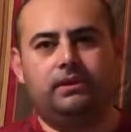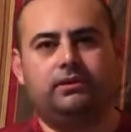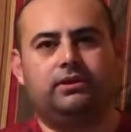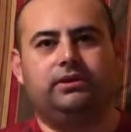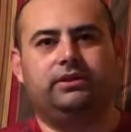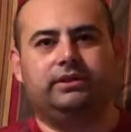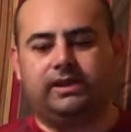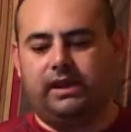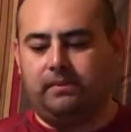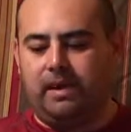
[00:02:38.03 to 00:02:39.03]
So you just
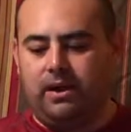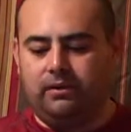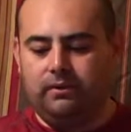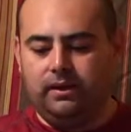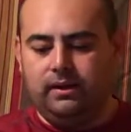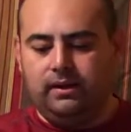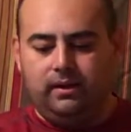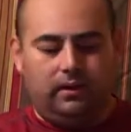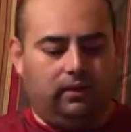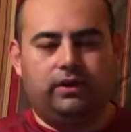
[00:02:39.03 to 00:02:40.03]
take them out,
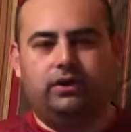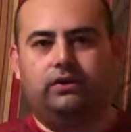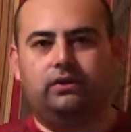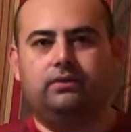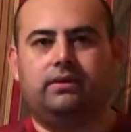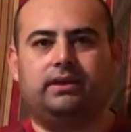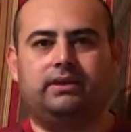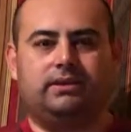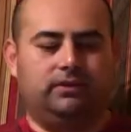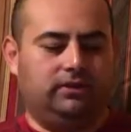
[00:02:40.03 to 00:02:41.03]
and what you do
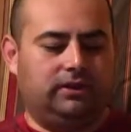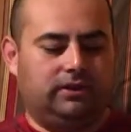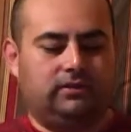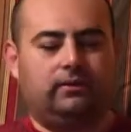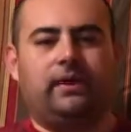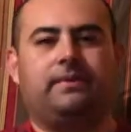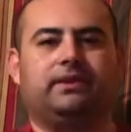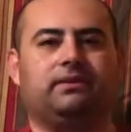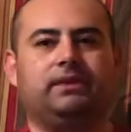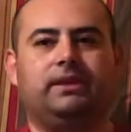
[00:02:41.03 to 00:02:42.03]
is just grab
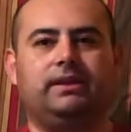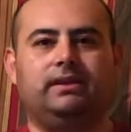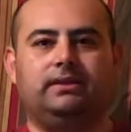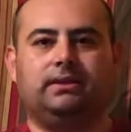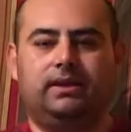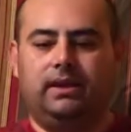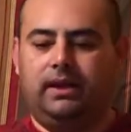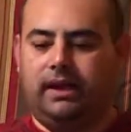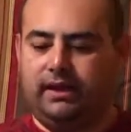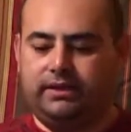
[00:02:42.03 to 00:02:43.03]
some of these
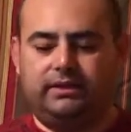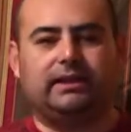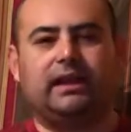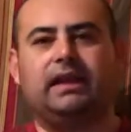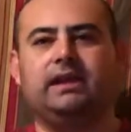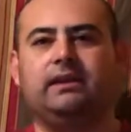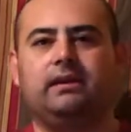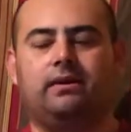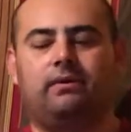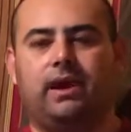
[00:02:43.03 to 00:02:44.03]
and just clean
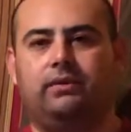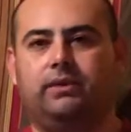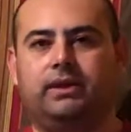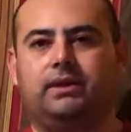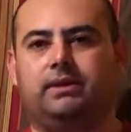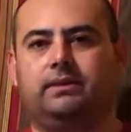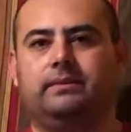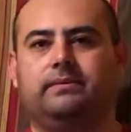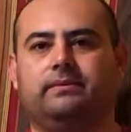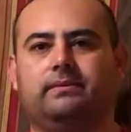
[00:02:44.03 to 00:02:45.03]
around the
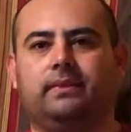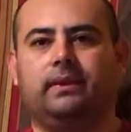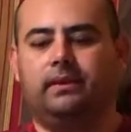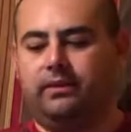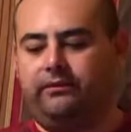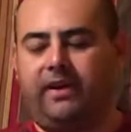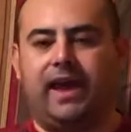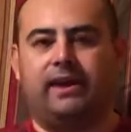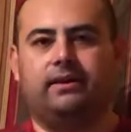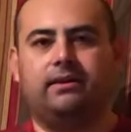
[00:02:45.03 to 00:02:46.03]

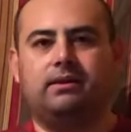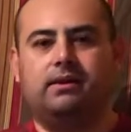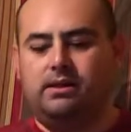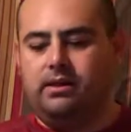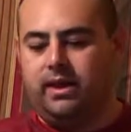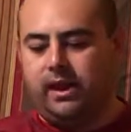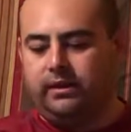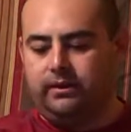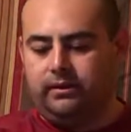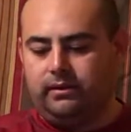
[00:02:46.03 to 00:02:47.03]
fan and
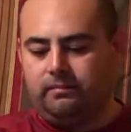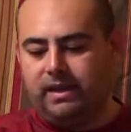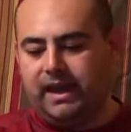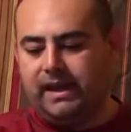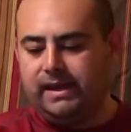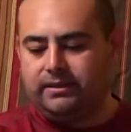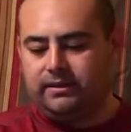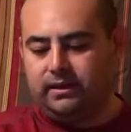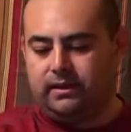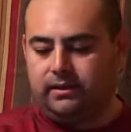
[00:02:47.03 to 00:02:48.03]
the blades
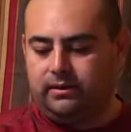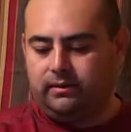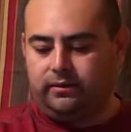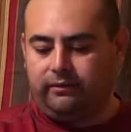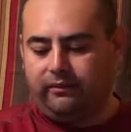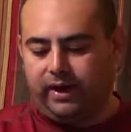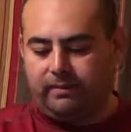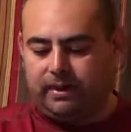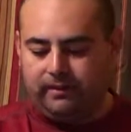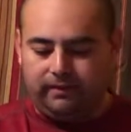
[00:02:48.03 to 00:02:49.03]
and the frame
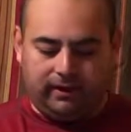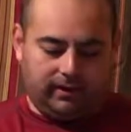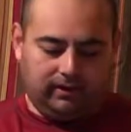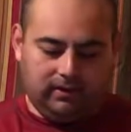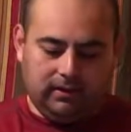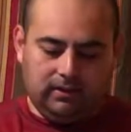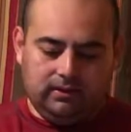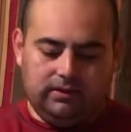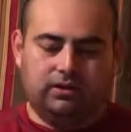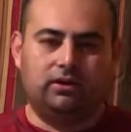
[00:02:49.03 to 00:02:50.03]
and everything.
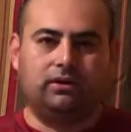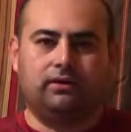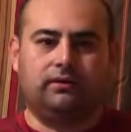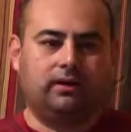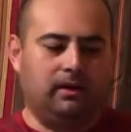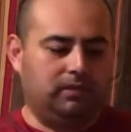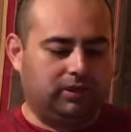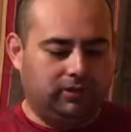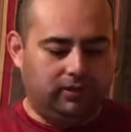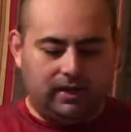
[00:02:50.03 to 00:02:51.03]
So I'm gonna
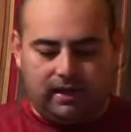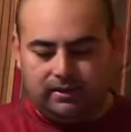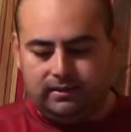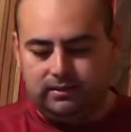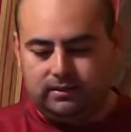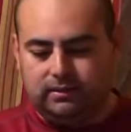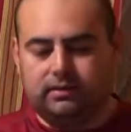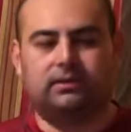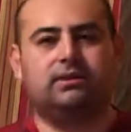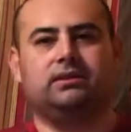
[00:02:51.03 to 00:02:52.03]
show you
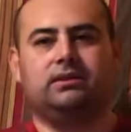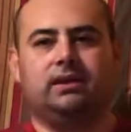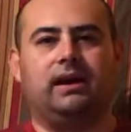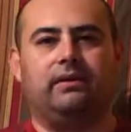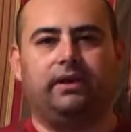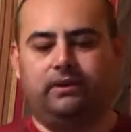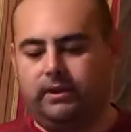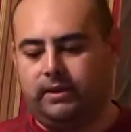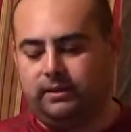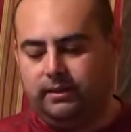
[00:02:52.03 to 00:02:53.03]
guys how I do
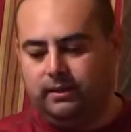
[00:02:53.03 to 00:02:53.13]
it.